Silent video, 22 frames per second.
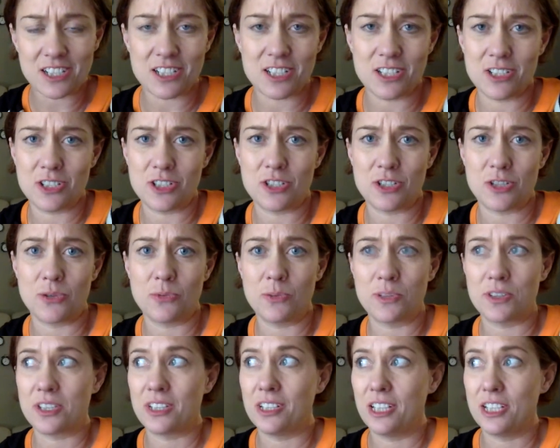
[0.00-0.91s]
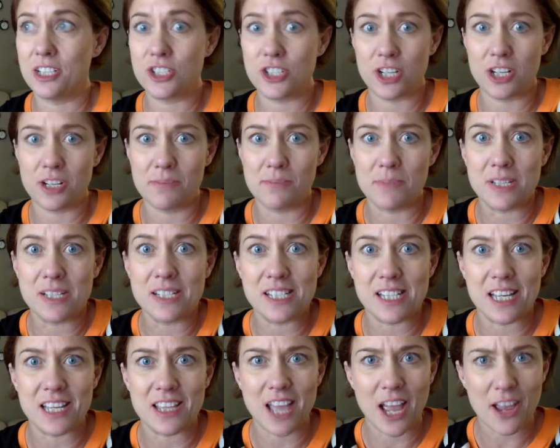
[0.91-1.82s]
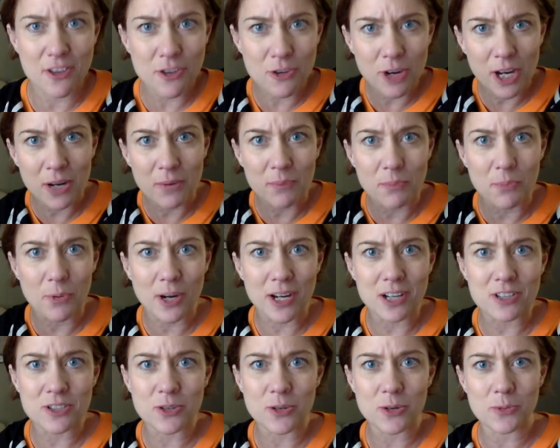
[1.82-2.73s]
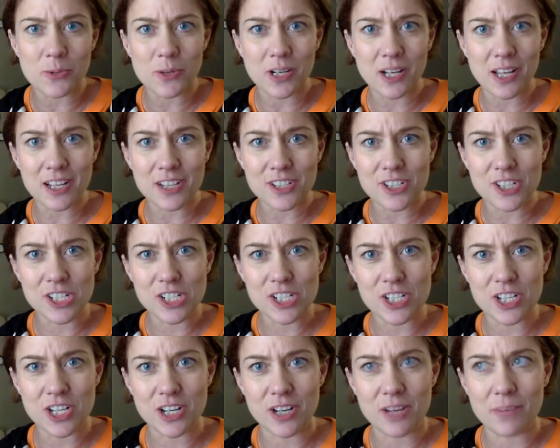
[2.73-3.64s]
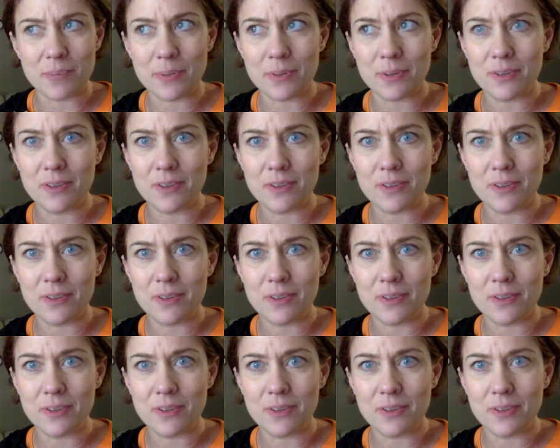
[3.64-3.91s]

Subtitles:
to do with the legitimacy that you can bring to a relationship.